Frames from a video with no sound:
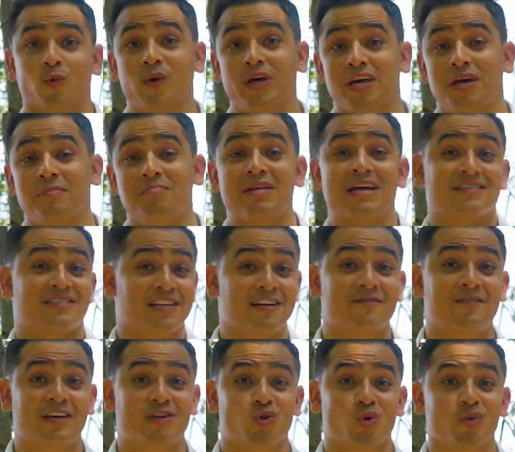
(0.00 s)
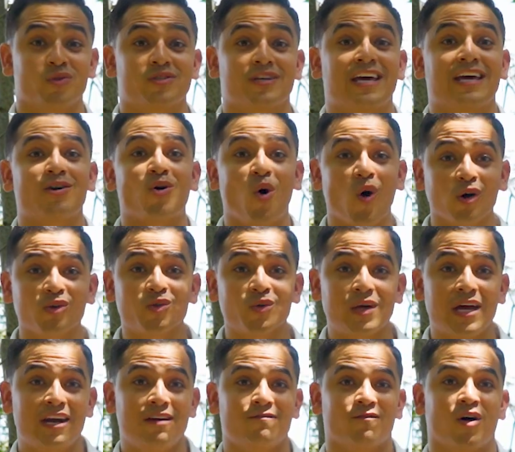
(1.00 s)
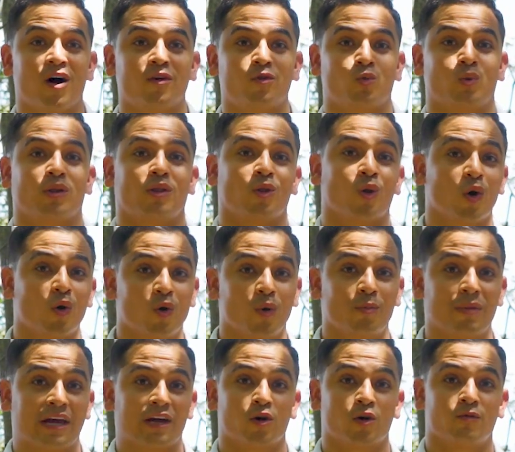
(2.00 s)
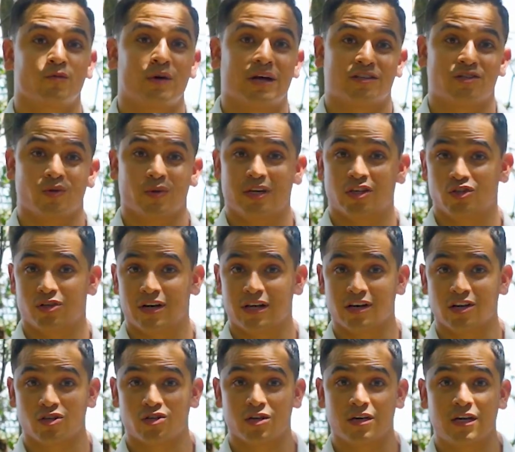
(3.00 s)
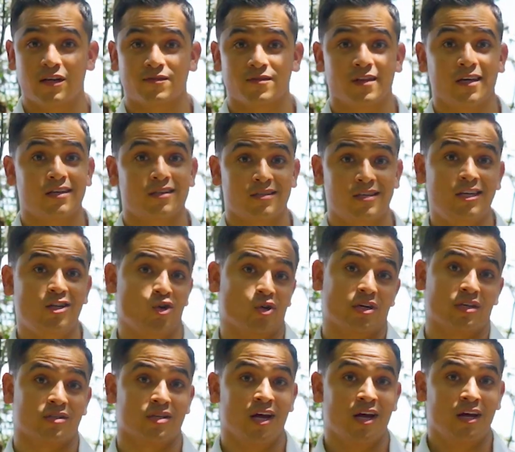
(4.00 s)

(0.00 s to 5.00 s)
We, as individuals, can also get involved with local mangrove restoration initiatives like SeaTrees,